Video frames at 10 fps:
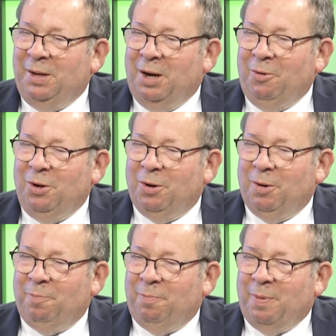you
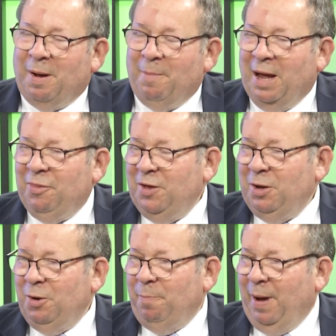know, I
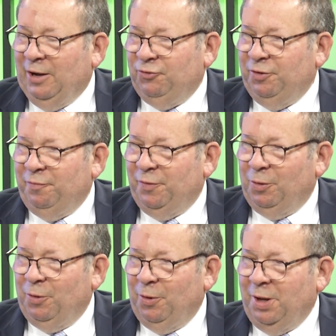think your passion for
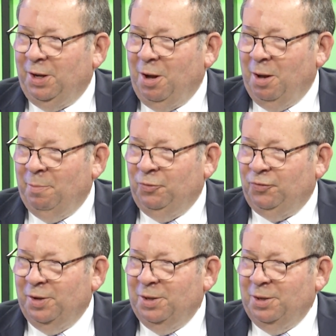learning
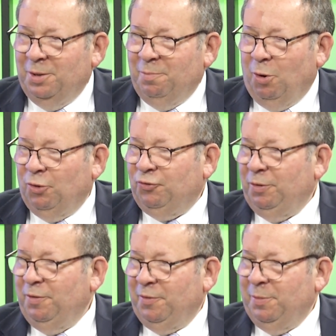comes
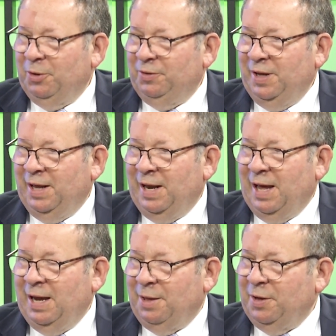partially from your
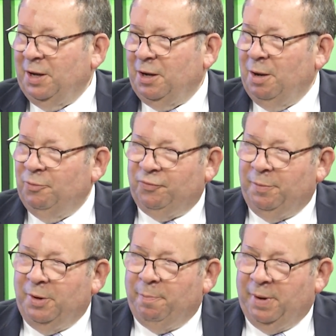DNA. I think it comes
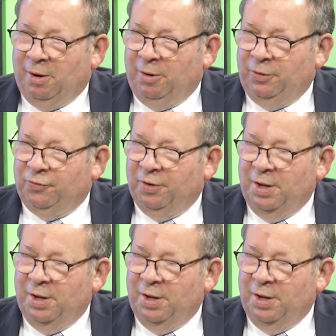from your parents.